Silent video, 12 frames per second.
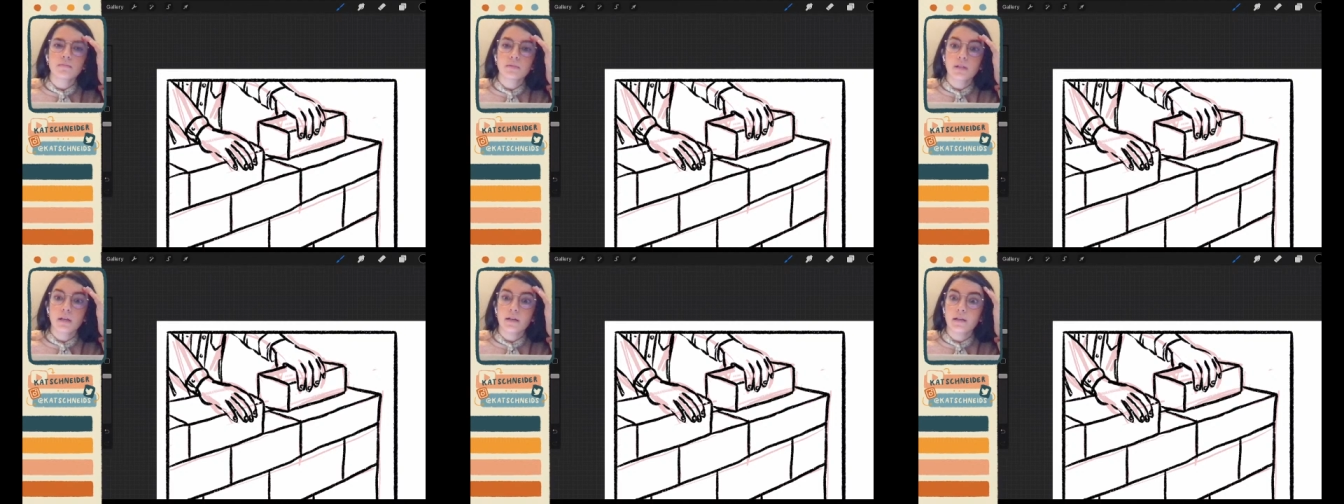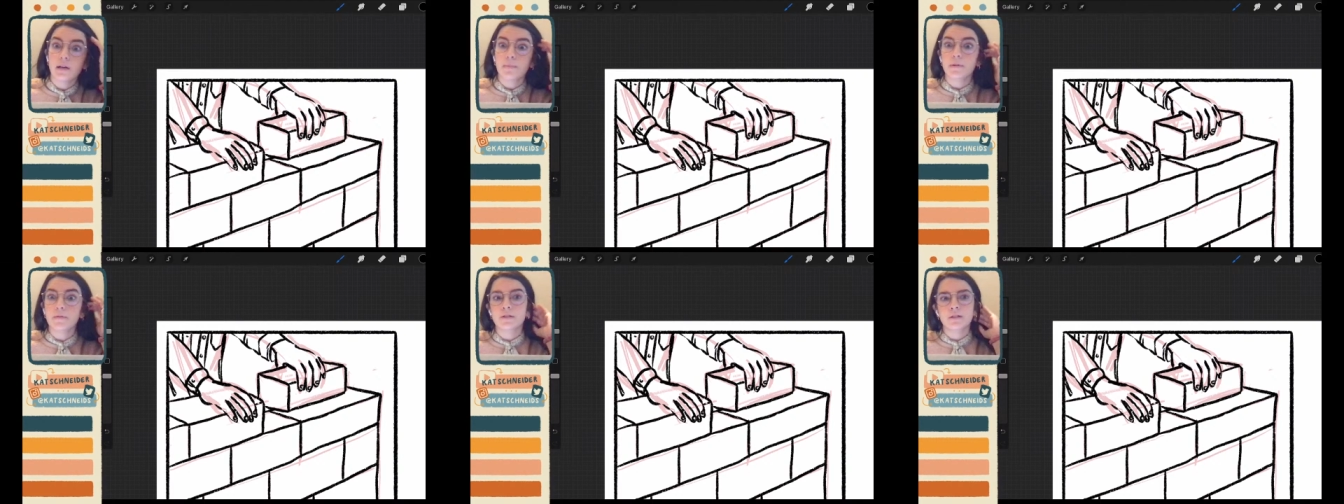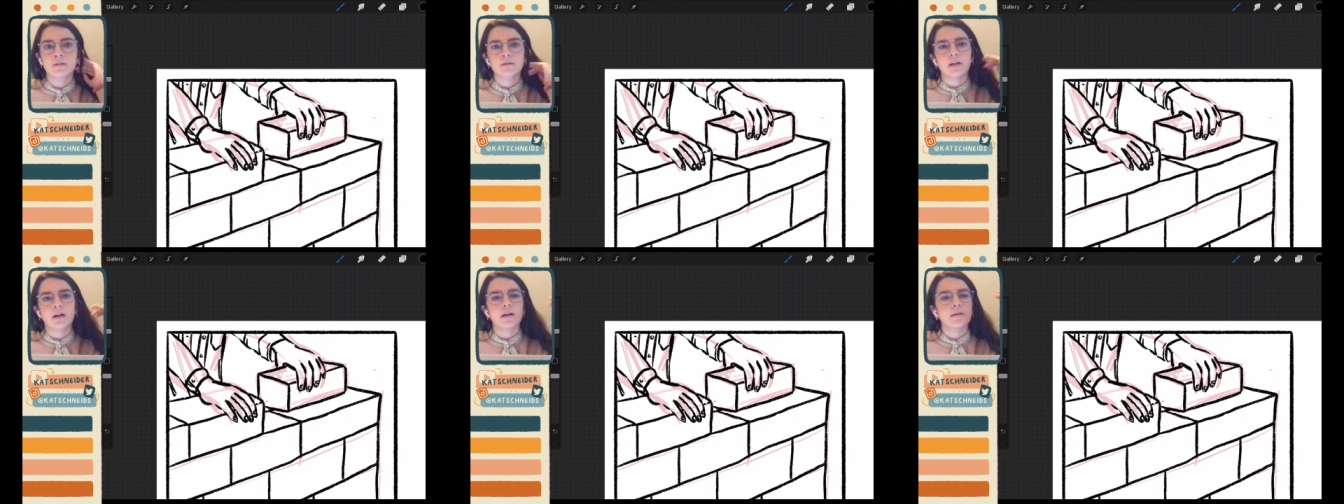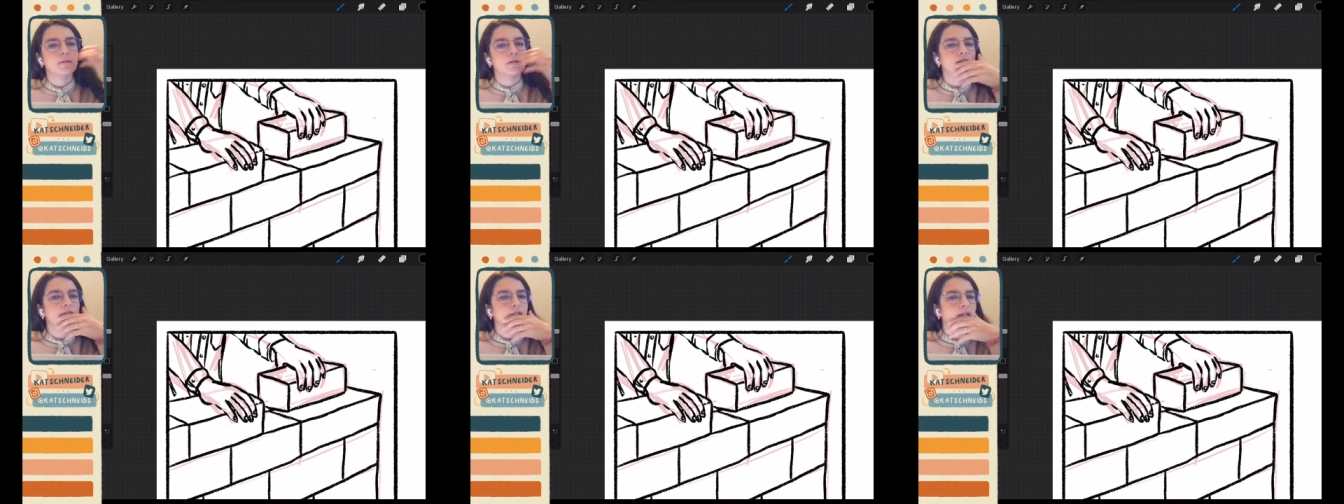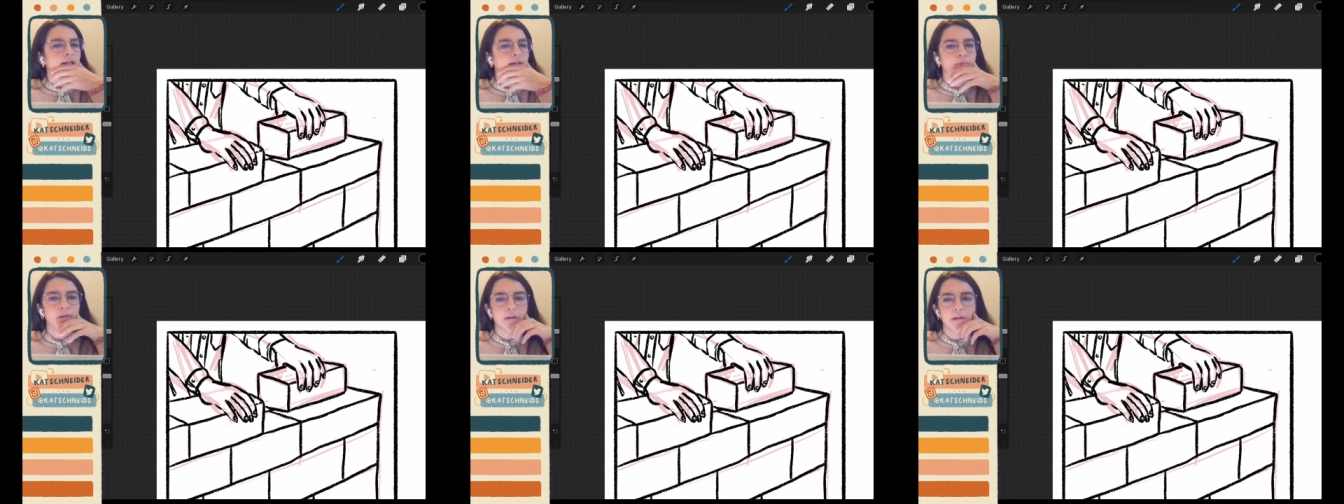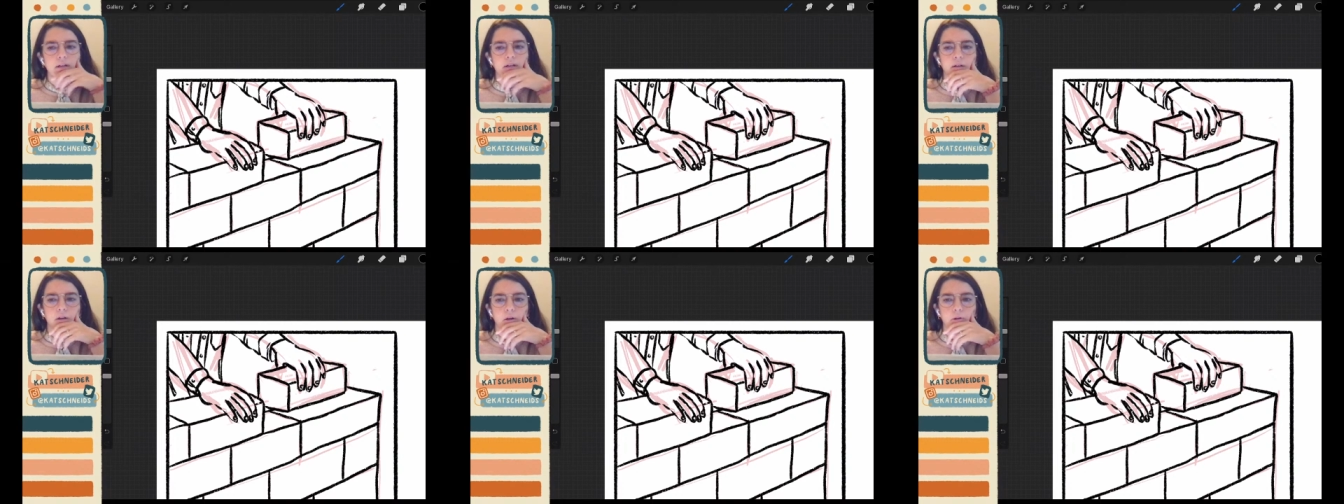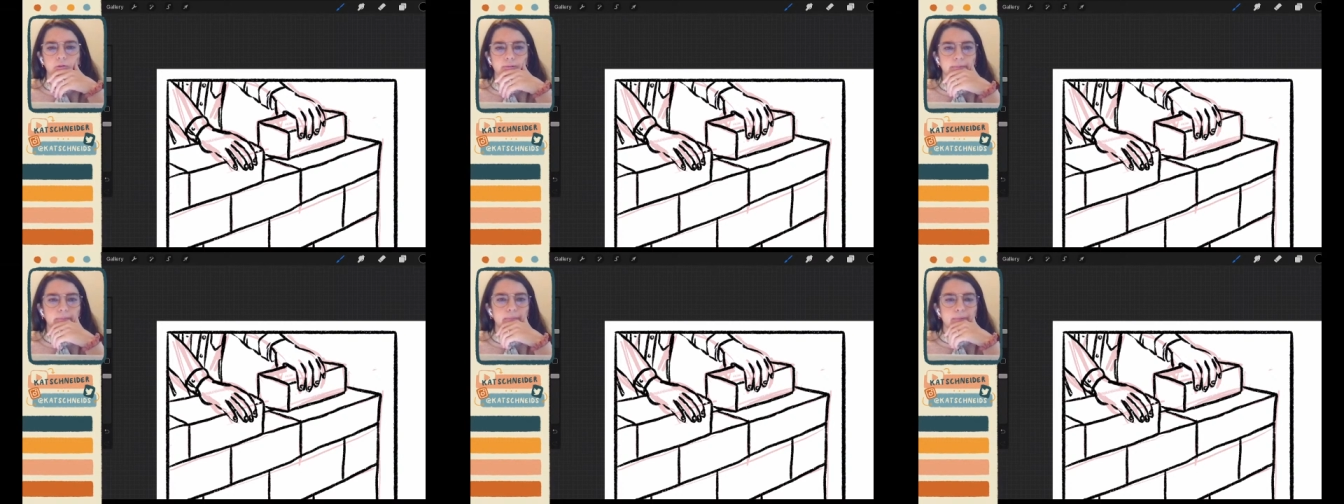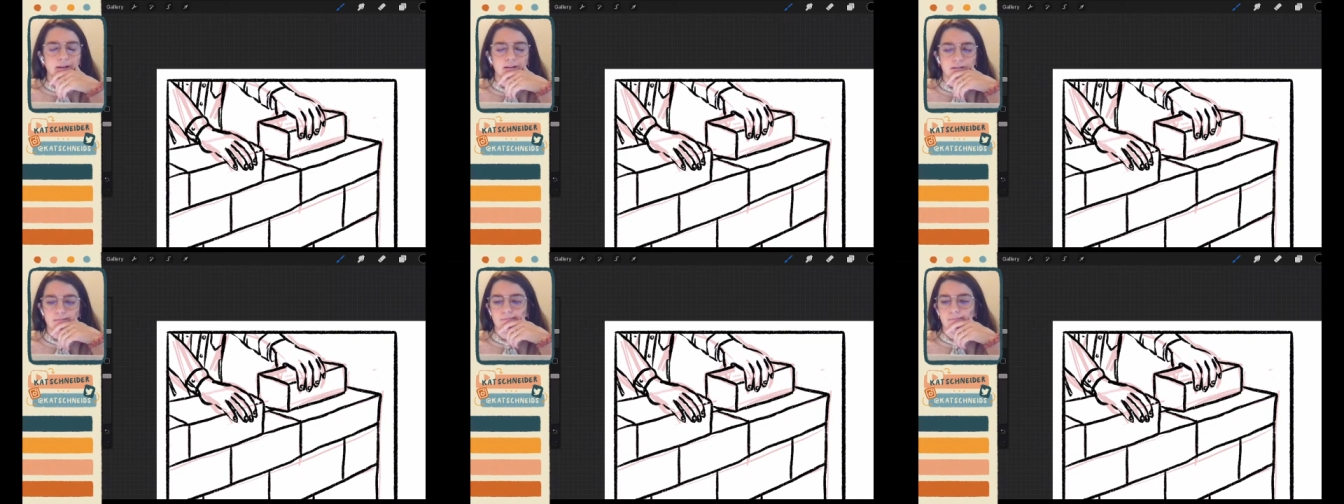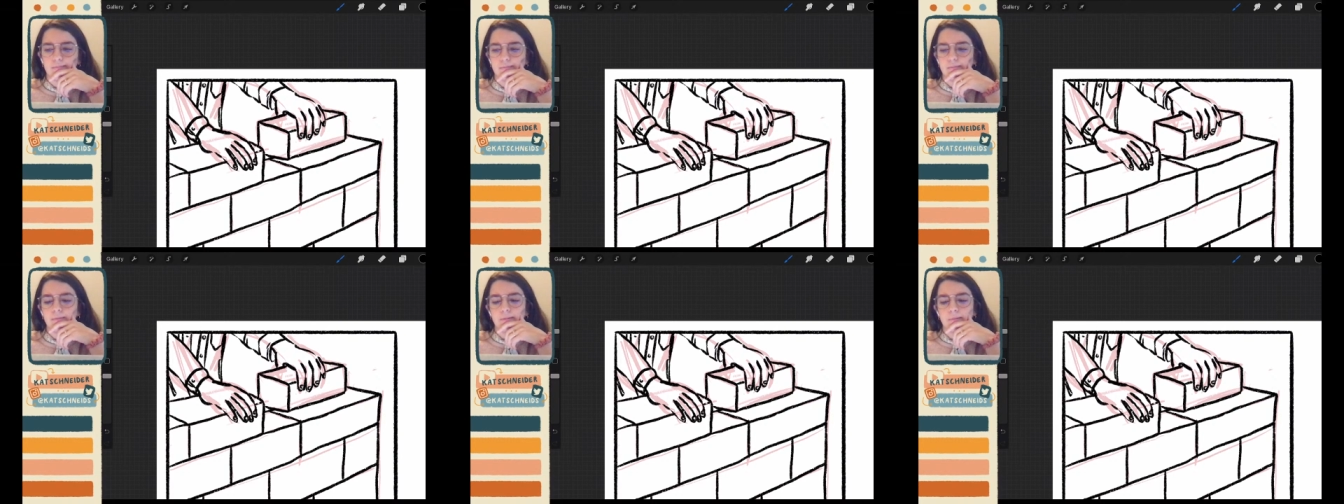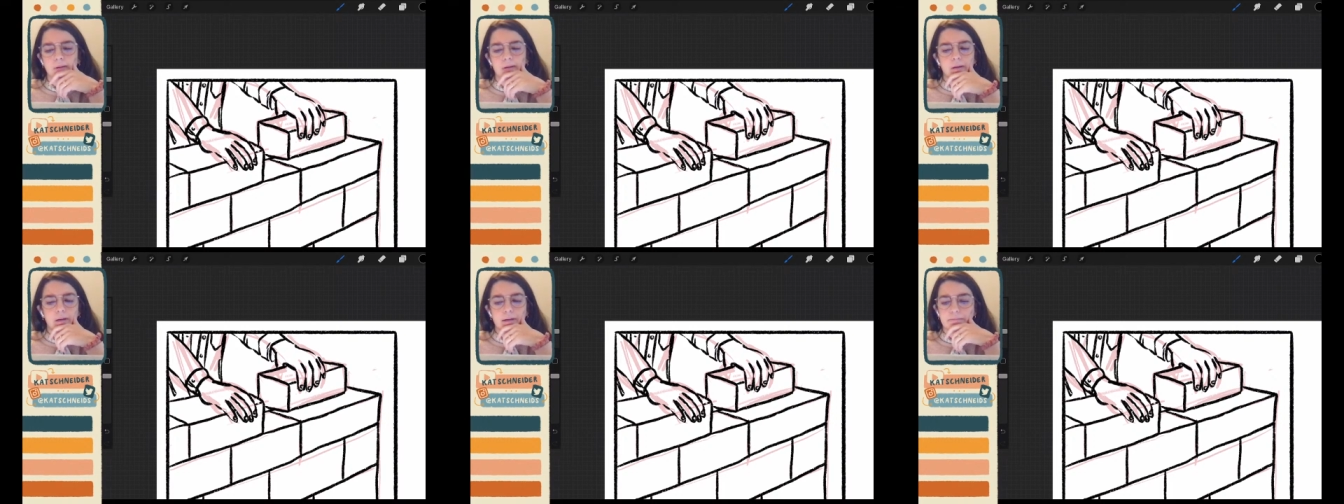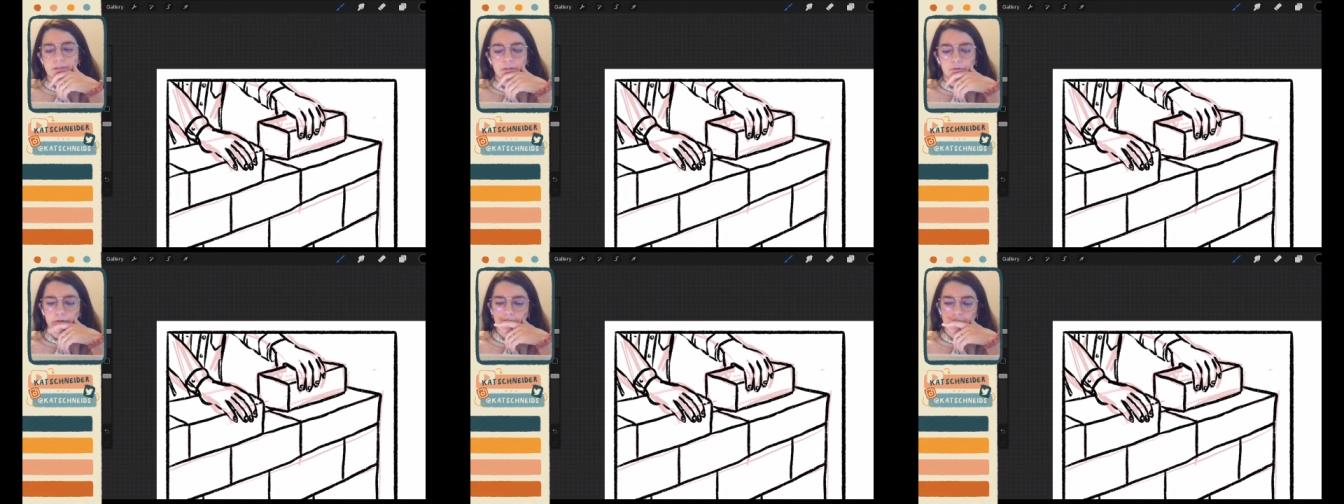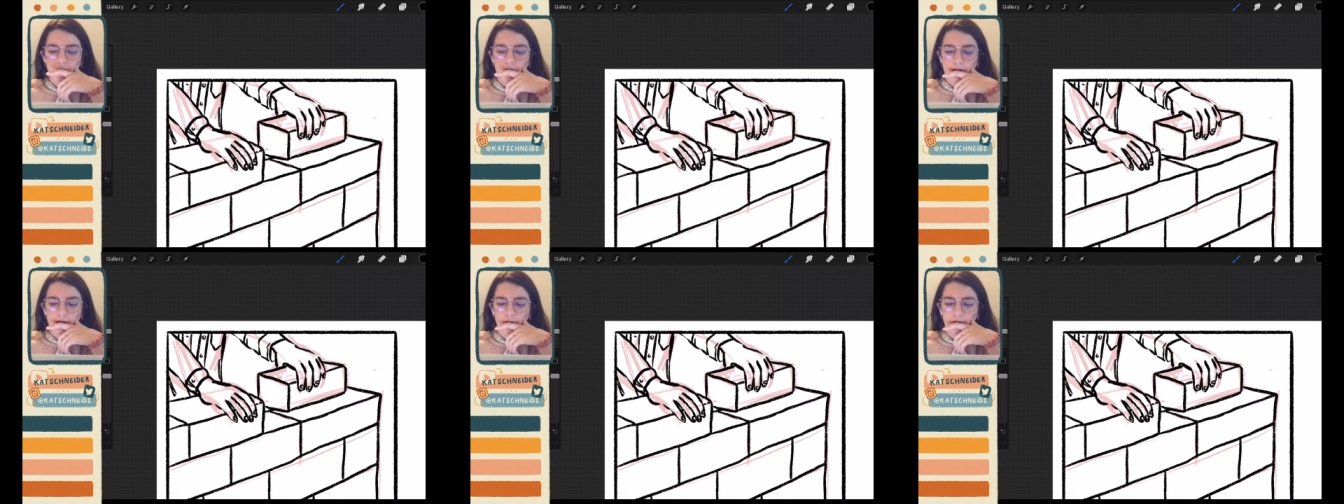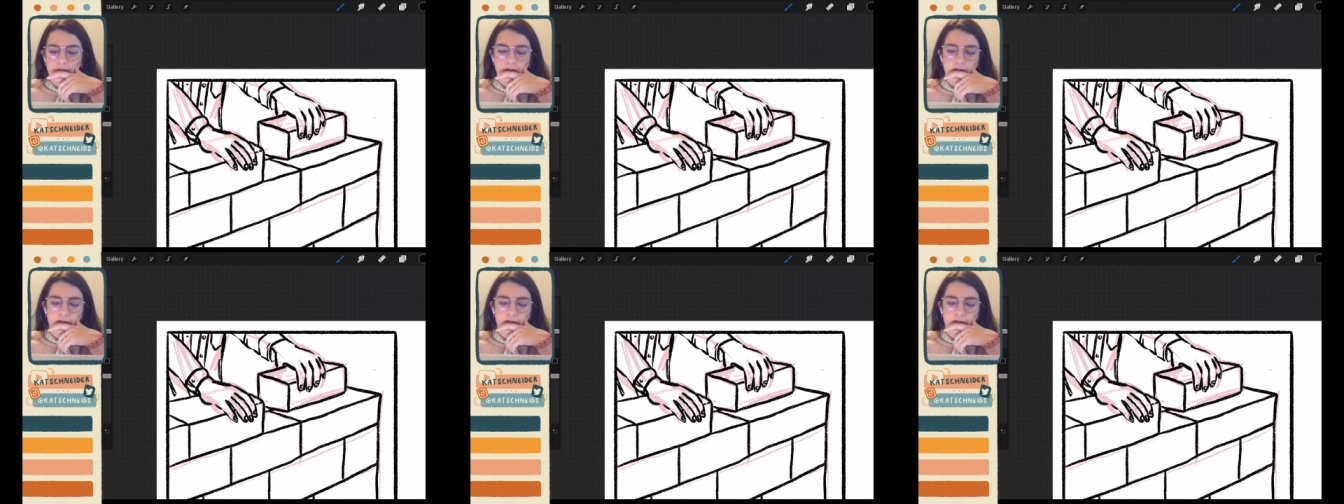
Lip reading: set it up every single time and I just kind of plug in and go. But I'm still figuring out